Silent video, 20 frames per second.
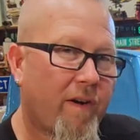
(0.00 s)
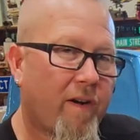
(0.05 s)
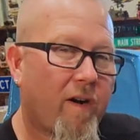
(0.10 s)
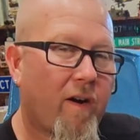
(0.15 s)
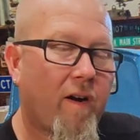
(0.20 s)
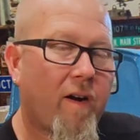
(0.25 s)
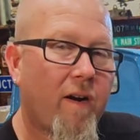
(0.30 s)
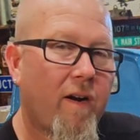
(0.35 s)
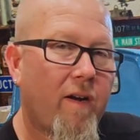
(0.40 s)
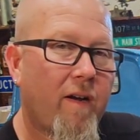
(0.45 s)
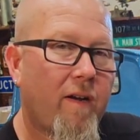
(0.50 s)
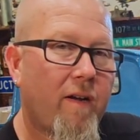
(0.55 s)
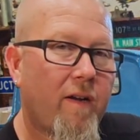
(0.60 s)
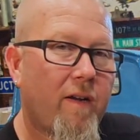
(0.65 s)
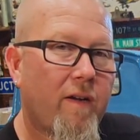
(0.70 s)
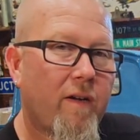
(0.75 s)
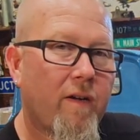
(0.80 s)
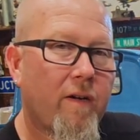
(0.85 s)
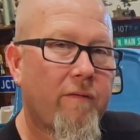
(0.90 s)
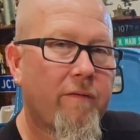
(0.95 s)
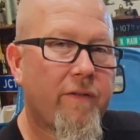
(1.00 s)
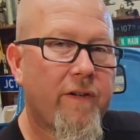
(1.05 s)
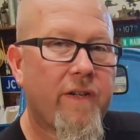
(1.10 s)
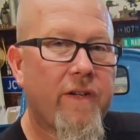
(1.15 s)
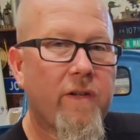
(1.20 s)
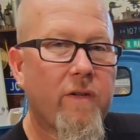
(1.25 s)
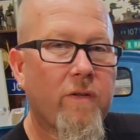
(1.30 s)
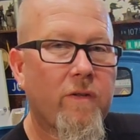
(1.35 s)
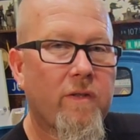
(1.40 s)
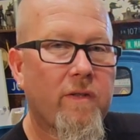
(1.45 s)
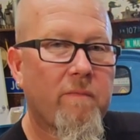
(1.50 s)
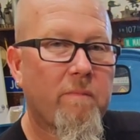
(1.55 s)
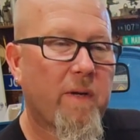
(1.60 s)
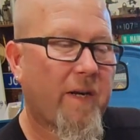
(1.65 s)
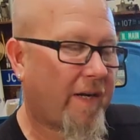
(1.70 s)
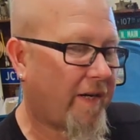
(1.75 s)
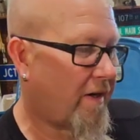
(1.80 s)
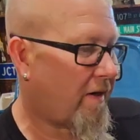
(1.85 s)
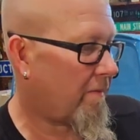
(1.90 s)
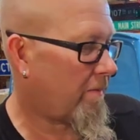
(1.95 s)
here of videos of
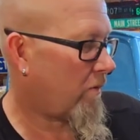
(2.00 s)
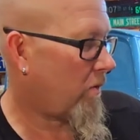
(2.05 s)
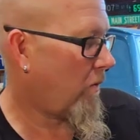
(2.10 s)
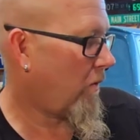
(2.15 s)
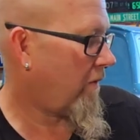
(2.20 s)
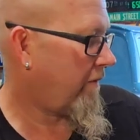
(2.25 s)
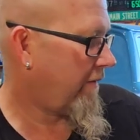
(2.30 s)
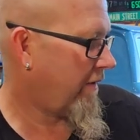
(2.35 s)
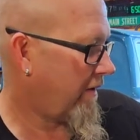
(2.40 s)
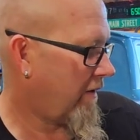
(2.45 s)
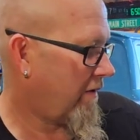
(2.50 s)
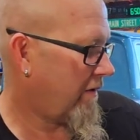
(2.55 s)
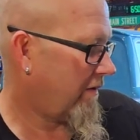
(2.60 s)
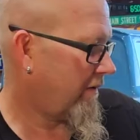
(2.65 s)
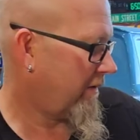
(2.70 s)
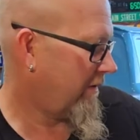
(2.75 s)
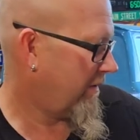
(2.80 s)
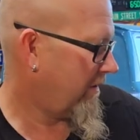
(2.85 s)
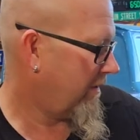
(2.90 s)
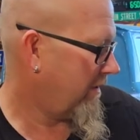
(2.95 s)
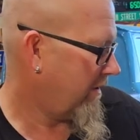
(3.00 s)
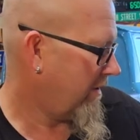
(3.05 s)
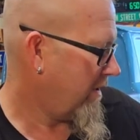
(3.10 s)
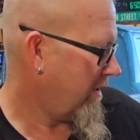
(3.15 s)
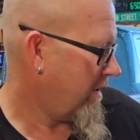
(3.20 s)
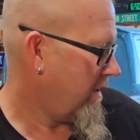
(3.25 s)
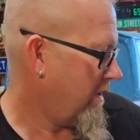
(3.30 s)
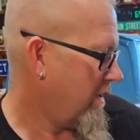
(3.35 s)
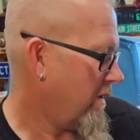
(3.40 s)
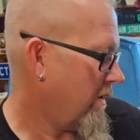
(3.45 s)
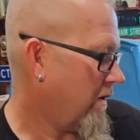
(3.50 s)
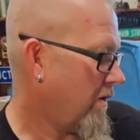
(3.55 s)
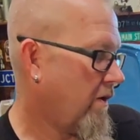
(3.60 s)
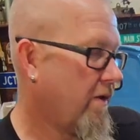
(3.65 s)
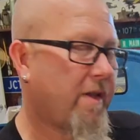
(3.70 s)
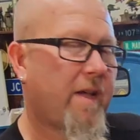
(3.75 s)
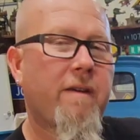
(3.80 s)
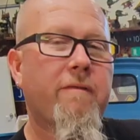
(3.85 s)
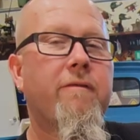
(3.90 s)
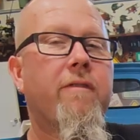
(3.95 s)
picking up Corvairs and
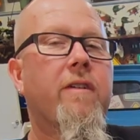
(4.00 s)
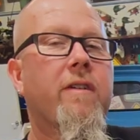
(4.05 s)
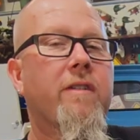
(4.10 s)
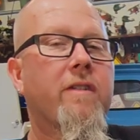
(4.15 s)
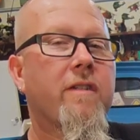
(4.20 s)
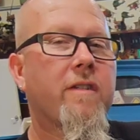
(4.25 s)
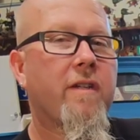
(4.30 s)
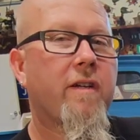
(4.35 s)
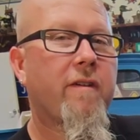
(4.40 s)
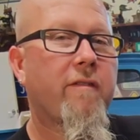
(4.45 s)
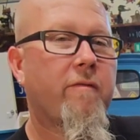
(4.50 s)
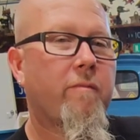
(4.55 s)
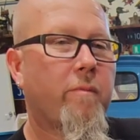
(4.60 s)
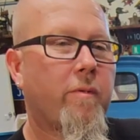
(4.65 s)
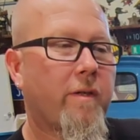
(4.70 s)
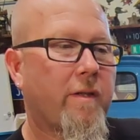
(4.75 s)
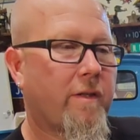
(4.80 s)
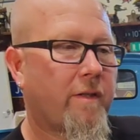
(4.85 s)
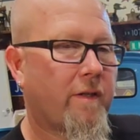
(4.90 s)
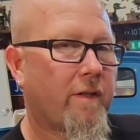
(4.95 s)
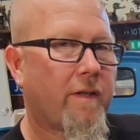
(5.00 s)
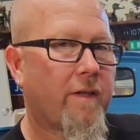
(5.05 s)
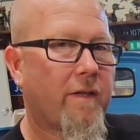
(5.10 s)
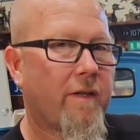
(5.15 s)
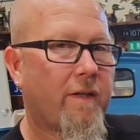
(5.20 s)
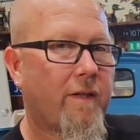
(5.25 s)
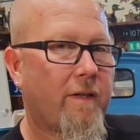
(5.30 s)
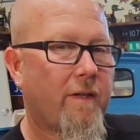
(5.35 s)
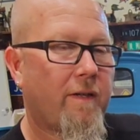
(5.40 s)
all that fun stuff. But